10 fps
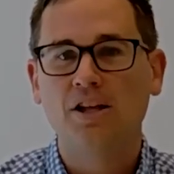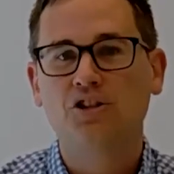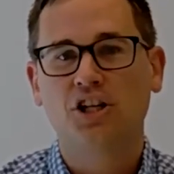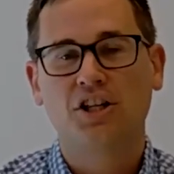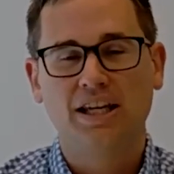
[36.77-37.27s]
I
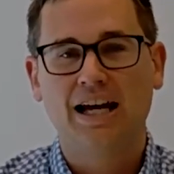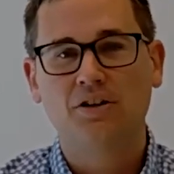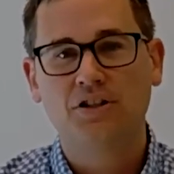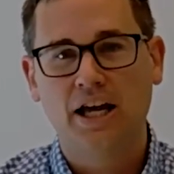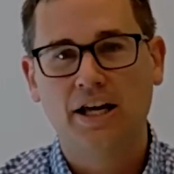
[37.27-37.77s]
mentioned at the
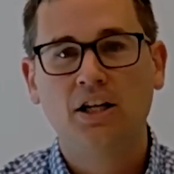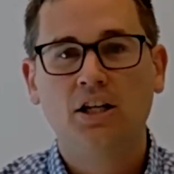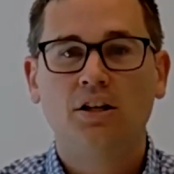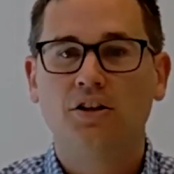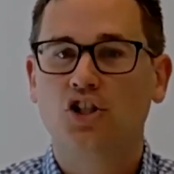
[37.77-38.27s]

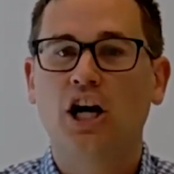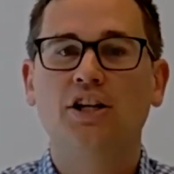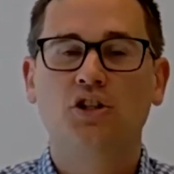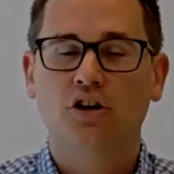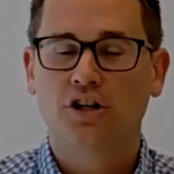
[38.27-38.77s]
outset, the
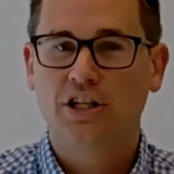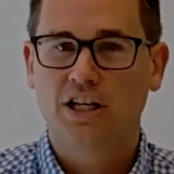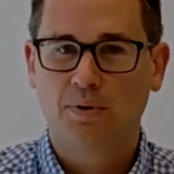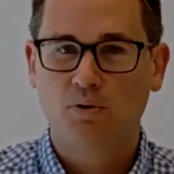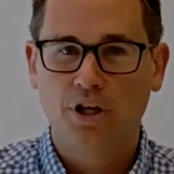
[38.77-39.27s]
Chinese
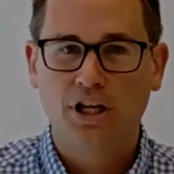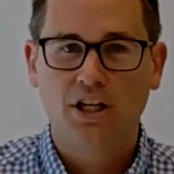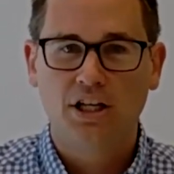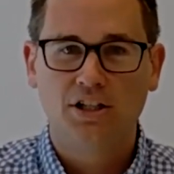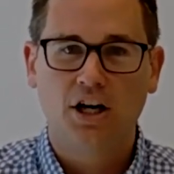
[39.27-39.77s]
currency has been
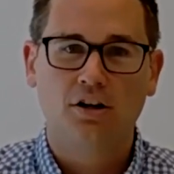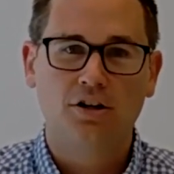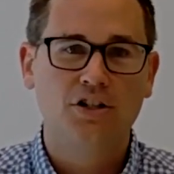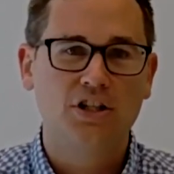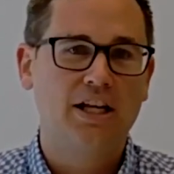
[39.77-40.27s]
weakening.
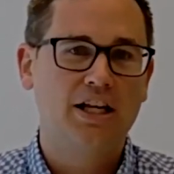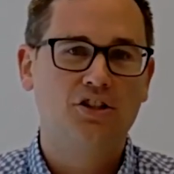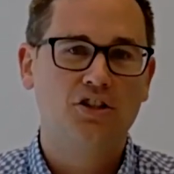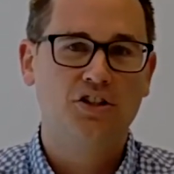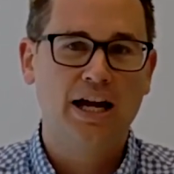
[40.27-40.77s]
Dollar
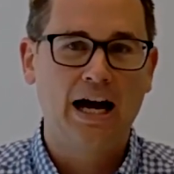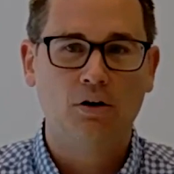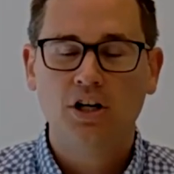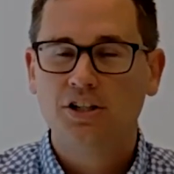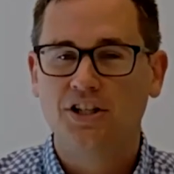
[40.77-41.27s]
CNH is
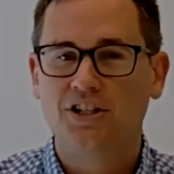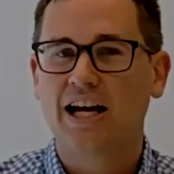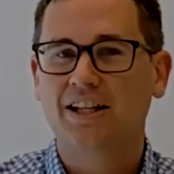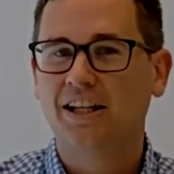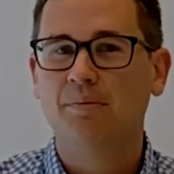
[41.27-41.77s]
now
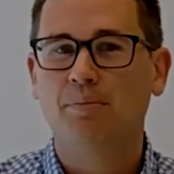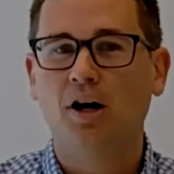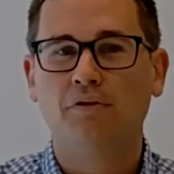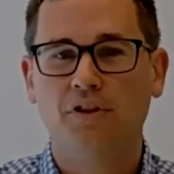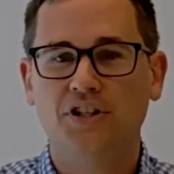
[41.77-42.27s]
decidedly
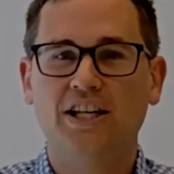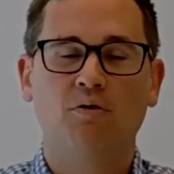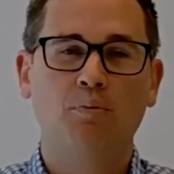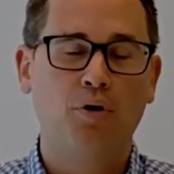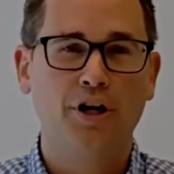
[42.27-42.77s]
above the
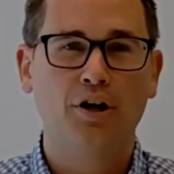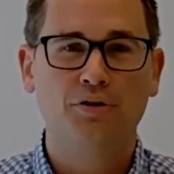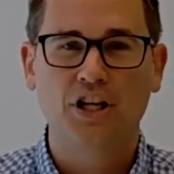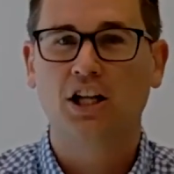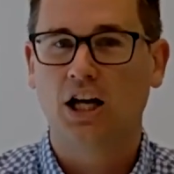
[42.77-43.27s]

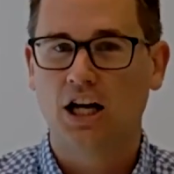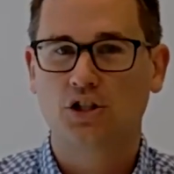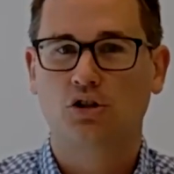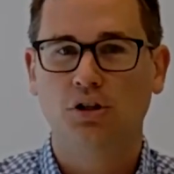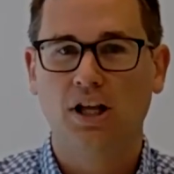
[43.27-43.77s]
7.0
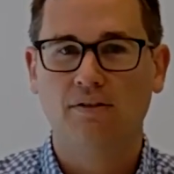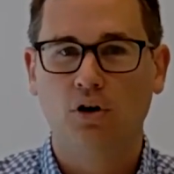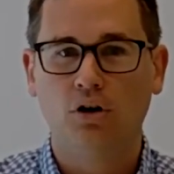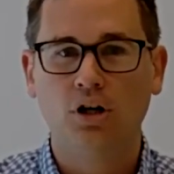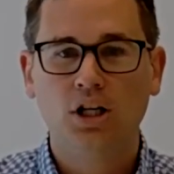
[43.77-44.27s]
psychological
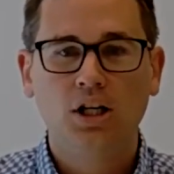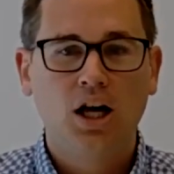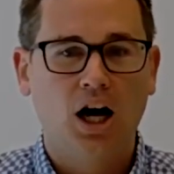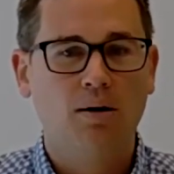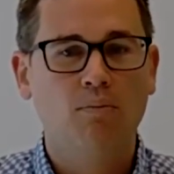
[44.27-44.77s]

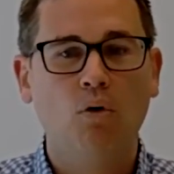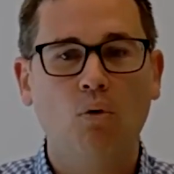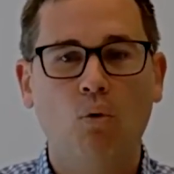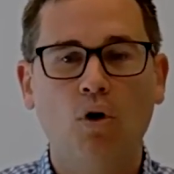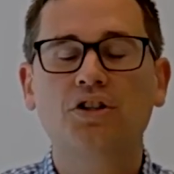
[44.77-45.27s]
level.
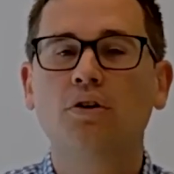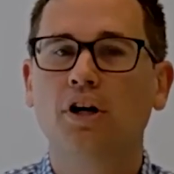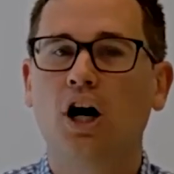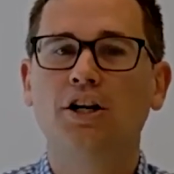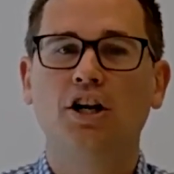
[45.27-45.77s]
What's
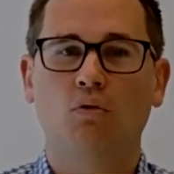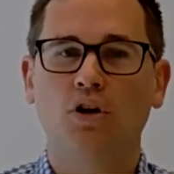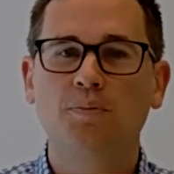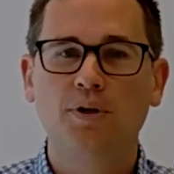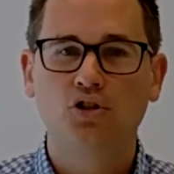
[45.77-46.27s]
going on here?
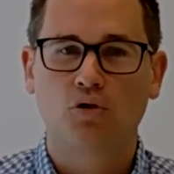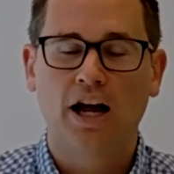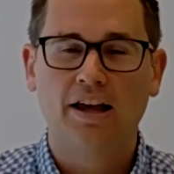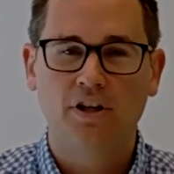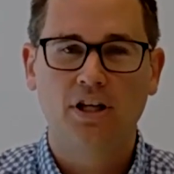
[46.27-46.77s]
What's been
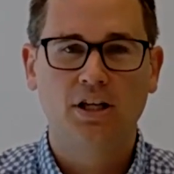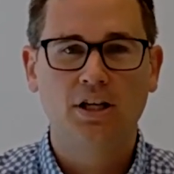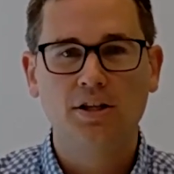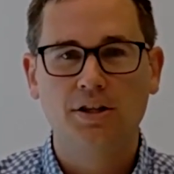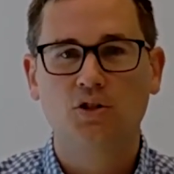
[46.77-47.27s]

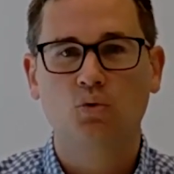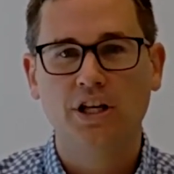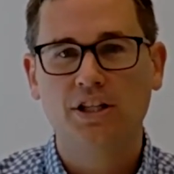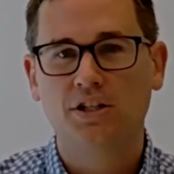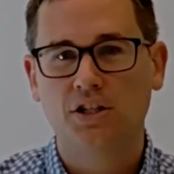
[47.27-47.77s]
driving this
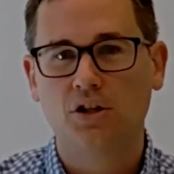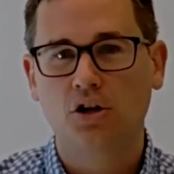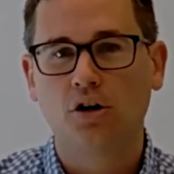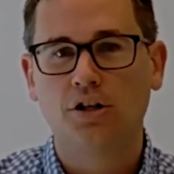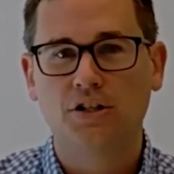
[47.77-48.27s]
weakness in
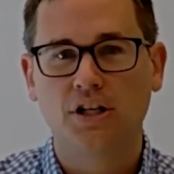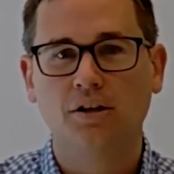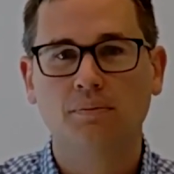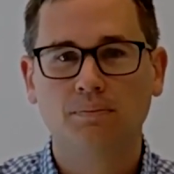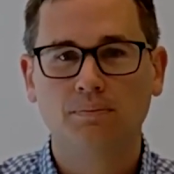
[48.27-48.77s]
the
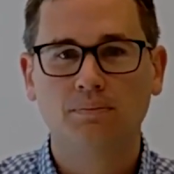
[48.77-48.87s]
currency?